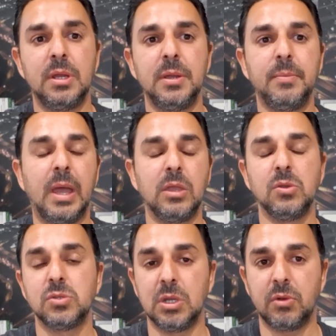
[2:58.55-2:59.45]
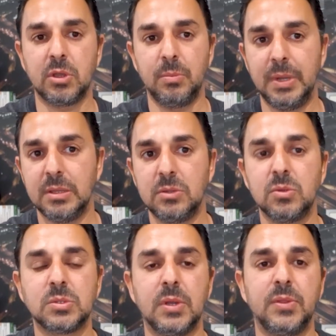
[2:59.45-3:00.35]
I usually recommend
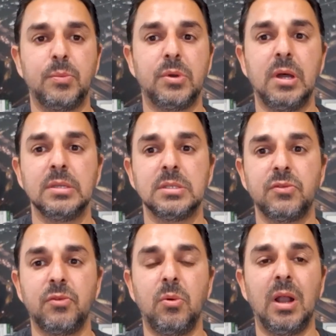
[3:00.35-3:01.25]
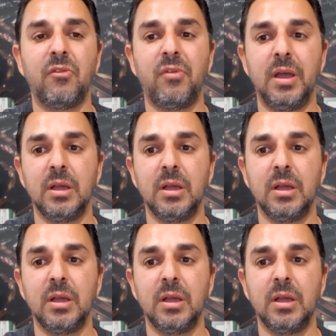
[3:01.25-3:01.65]
to start the process of qualifying